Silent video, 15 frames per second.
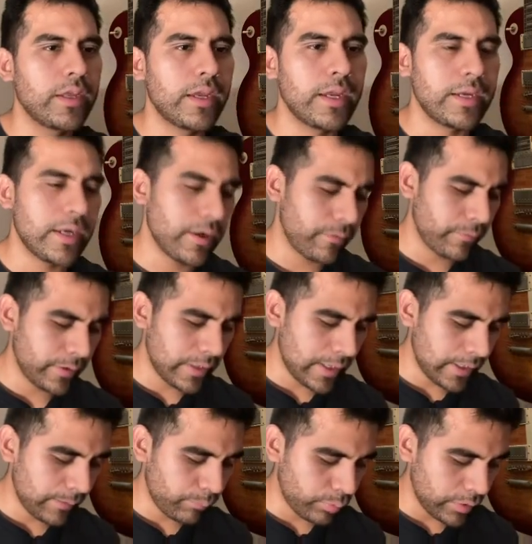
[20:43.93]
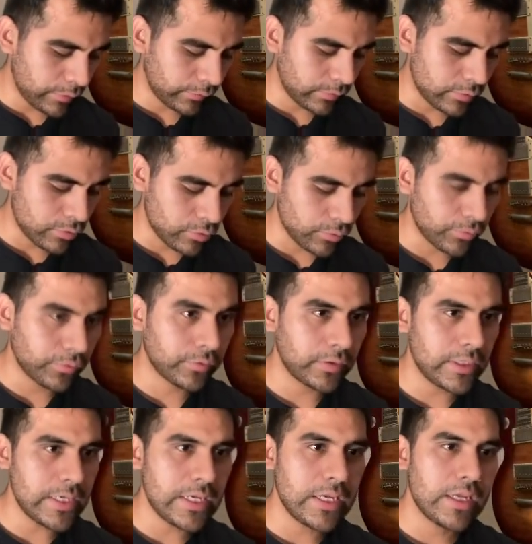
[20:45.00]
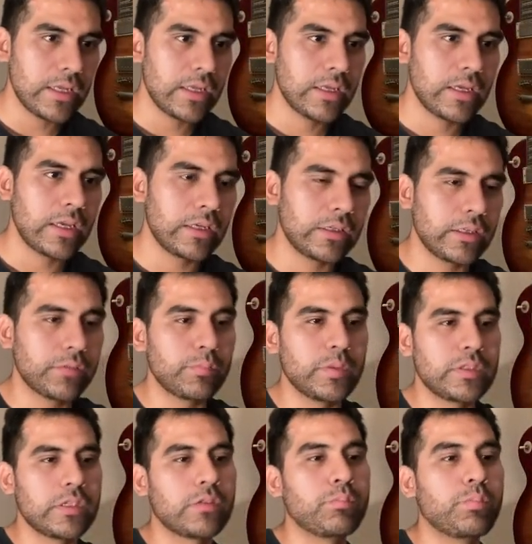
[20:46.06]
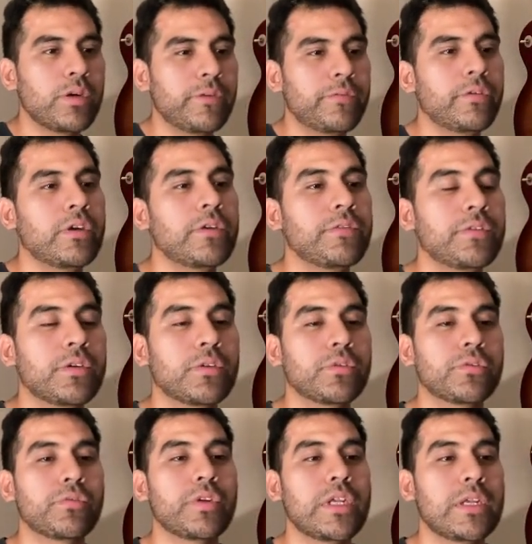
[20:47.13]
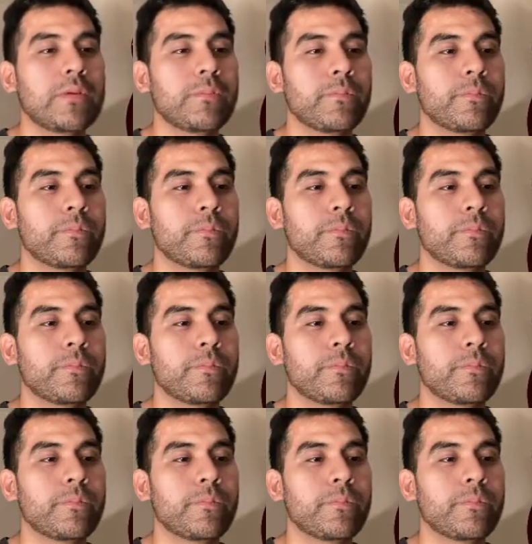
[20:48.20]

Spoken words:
And now when I press Control C, it gives me this buffer of 03.